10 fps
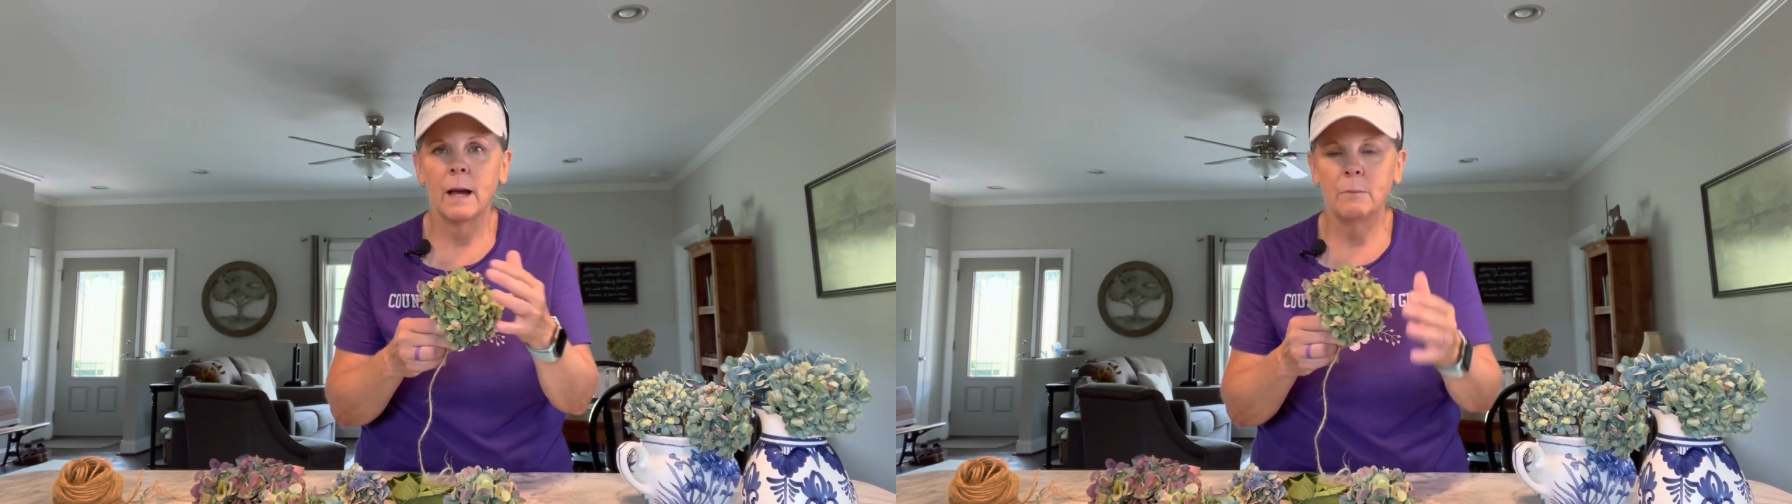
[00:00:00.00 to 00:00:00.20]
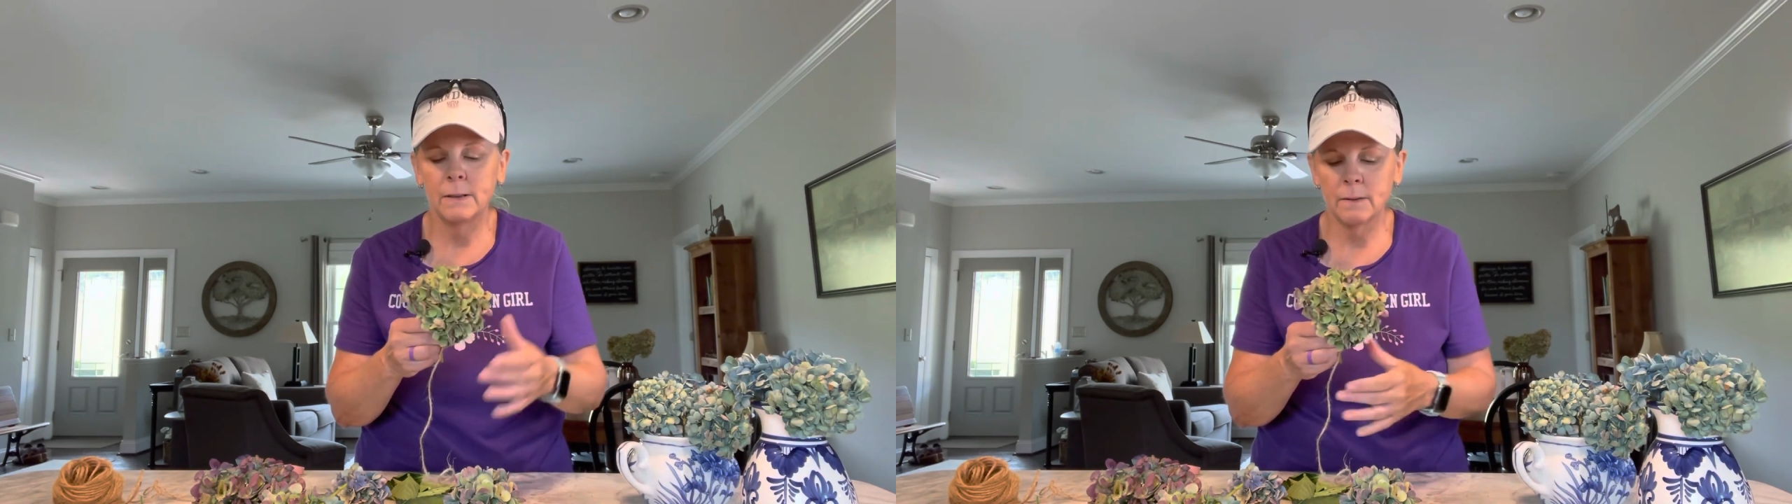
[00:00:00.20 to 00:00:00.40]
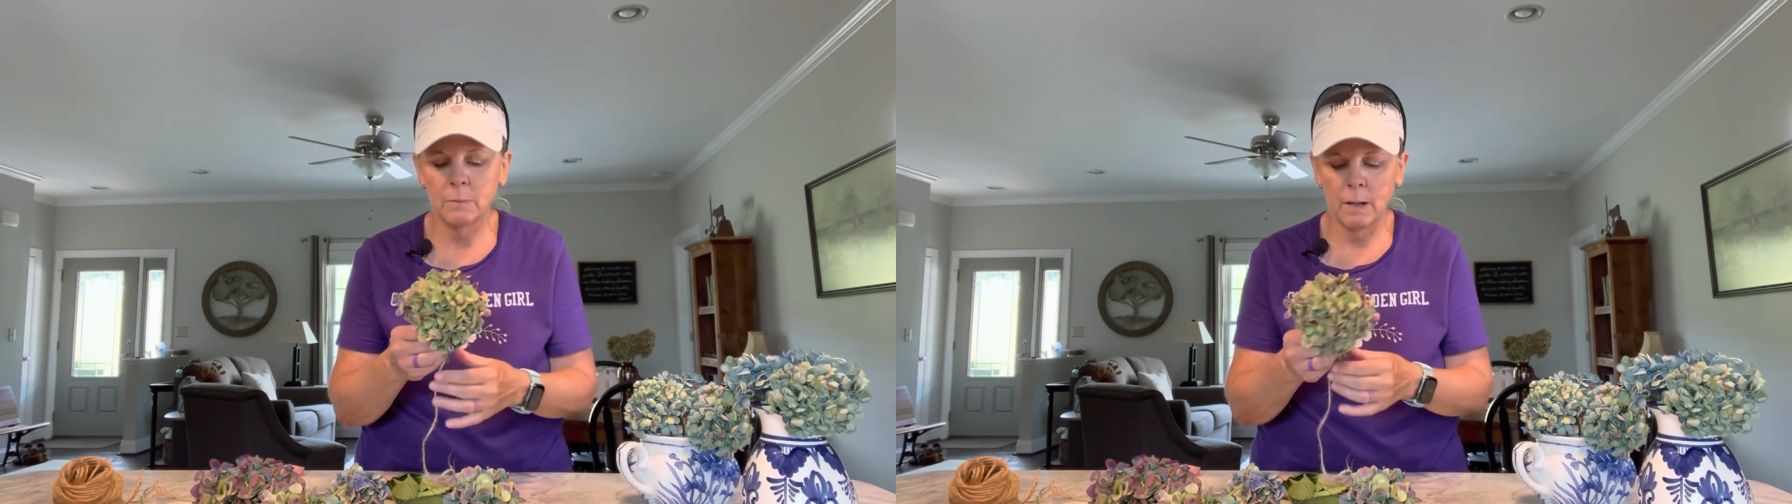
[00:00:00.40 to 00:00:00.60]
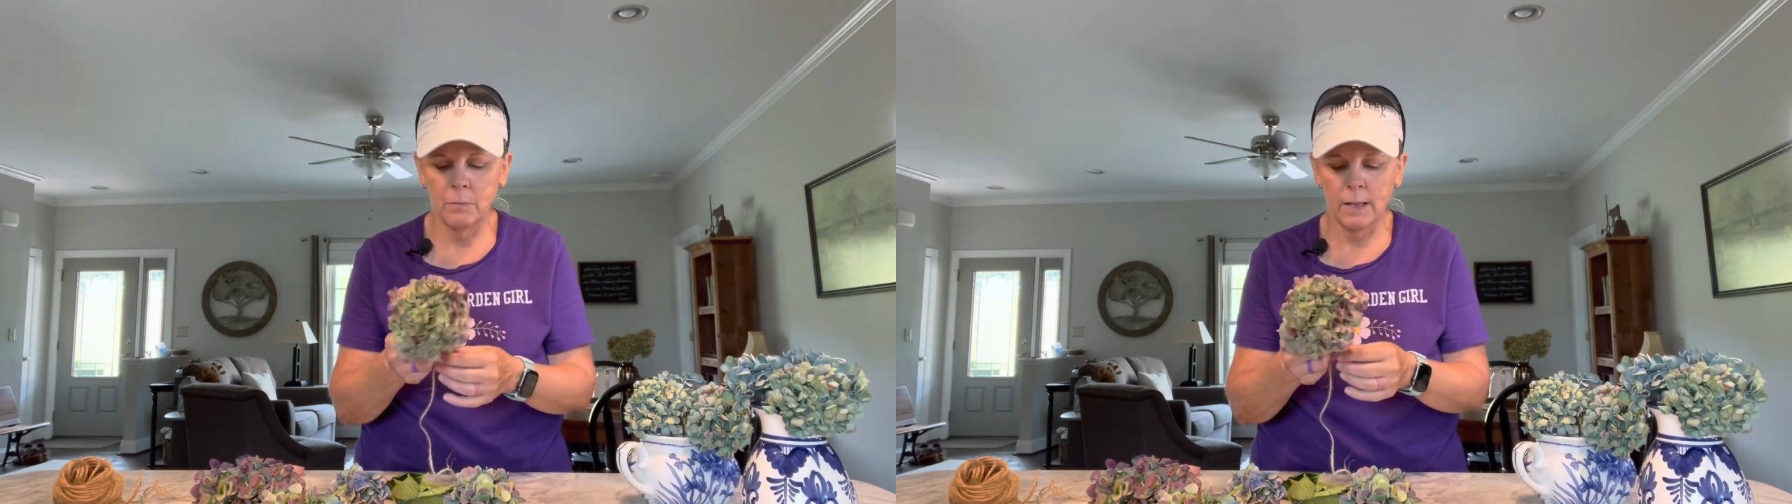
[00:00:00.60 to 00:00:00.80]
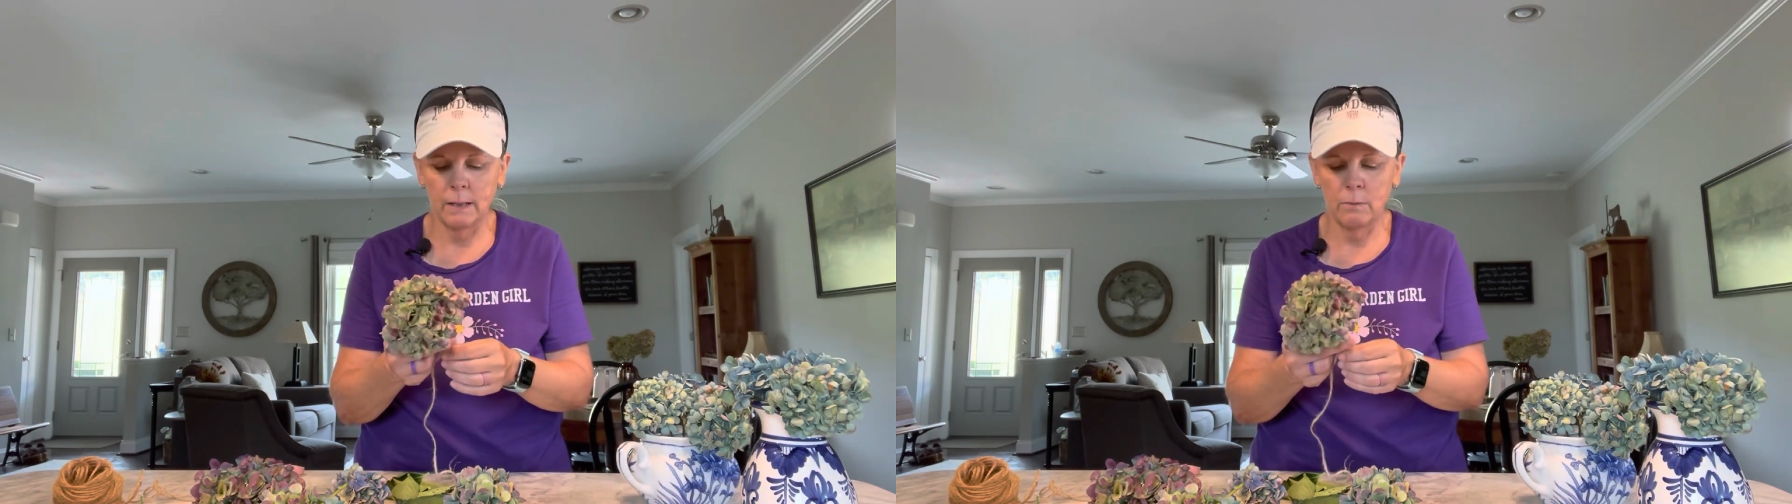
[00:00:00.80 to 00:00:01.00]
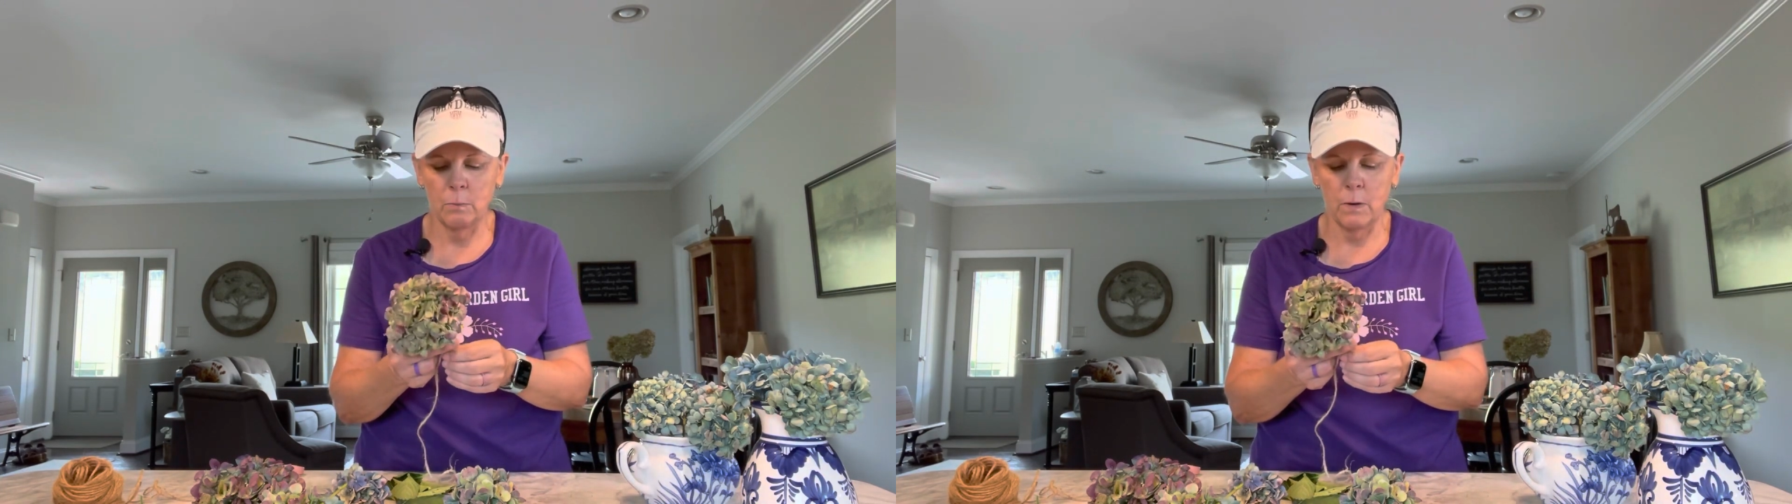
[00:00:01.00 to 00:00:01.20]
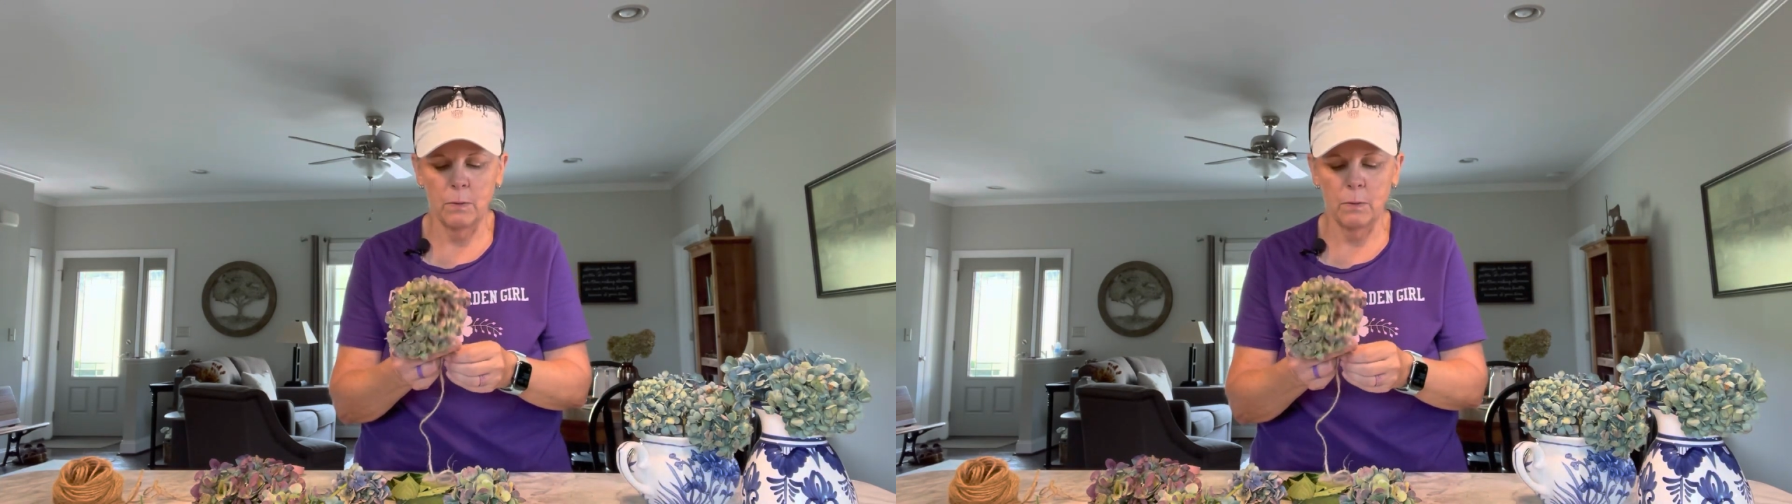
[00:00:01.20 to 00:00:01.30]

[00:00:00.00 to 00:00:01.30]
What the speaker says: I mean, sometimes I leave them on the